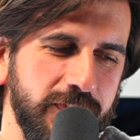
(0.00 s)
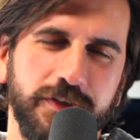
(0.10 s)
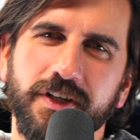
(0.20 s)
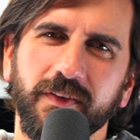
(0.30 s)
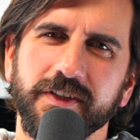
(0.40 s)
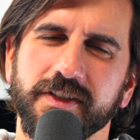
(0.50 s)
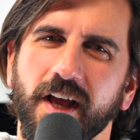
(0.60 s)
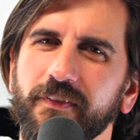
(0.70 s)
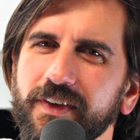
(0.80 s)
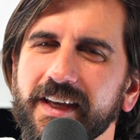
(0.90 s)
The shell
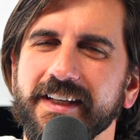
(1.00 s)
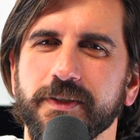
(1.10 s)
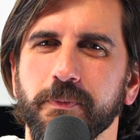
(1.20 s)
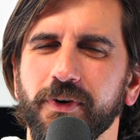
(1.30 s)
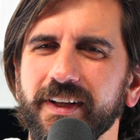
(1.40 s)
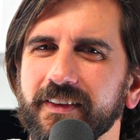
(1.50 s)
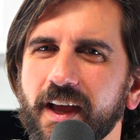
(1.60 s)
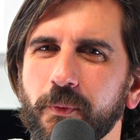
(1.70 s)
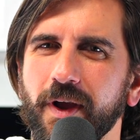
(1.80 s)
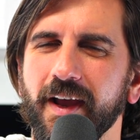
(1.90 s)
itself is pretty
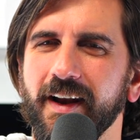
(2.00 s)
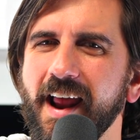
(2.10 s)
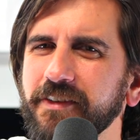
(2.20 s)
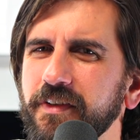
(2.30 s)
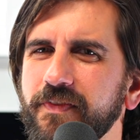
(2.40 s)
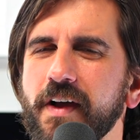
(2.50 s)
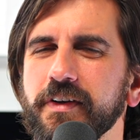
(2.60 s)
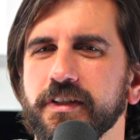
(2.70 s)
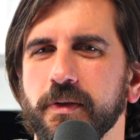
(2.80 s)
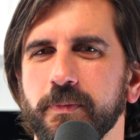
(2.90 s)
lightweight, and I actually found
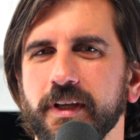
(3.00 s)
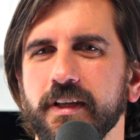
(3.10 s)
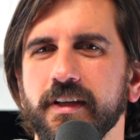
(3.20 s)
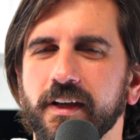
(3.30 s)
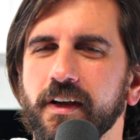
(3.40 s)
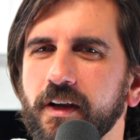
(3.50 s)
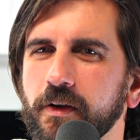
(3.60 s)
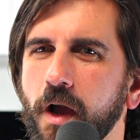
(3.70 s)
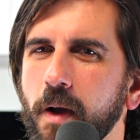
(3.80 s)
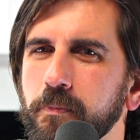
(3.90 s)
it to be
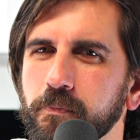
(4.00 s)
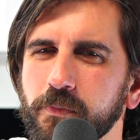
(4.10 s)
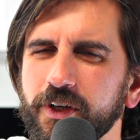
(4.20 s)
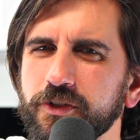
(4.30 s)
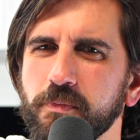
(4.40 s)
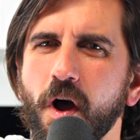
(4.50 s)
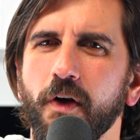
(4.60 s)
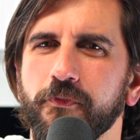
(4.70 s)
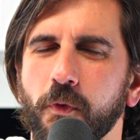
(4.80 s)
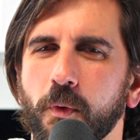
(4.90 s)
pretty
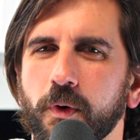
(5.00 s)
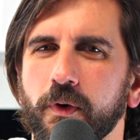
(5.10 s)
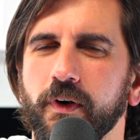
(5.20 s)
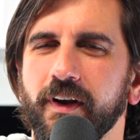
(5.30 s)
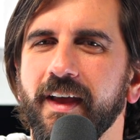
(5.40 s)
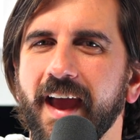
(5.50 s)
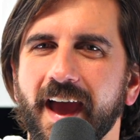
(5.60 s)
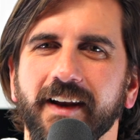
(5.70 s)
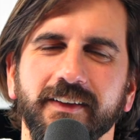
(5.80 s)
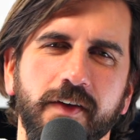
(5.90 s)
small for
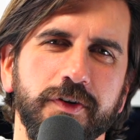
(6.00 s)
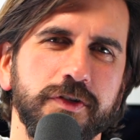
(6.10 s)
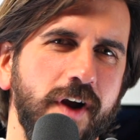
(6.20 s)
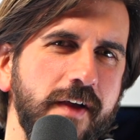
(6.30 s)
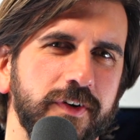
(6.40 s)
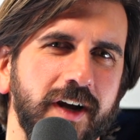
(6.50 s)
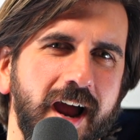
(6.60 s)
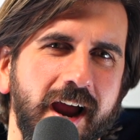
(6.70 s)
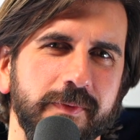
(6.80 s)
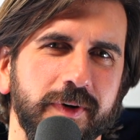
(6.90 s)
an 11 driver
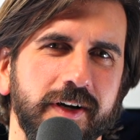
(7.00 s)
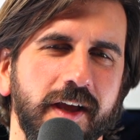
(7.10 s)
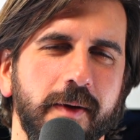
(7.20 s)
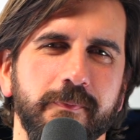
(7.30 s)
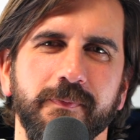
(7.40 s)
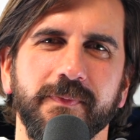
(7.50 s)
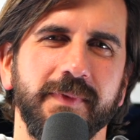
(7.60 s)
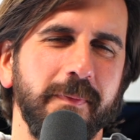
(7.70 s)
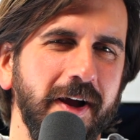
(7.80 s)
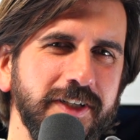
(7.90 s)
hybrid.
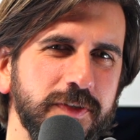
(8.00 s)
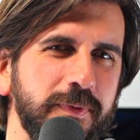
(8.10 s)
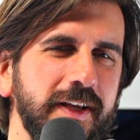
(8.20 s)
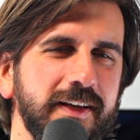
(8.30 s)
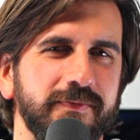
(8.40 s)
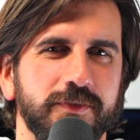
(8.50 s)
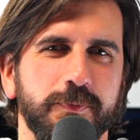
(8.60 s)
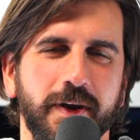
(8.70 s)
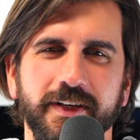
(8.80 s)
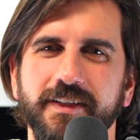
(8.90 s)
It might just be
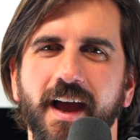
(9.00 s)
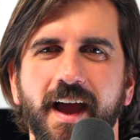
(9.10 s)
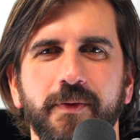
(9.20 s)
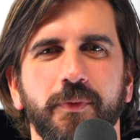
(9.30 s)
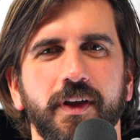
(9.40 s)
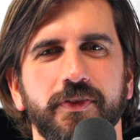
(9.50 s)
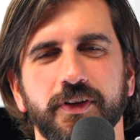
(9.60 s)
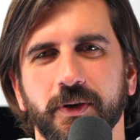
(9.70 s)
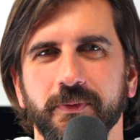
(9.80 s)
spending time with,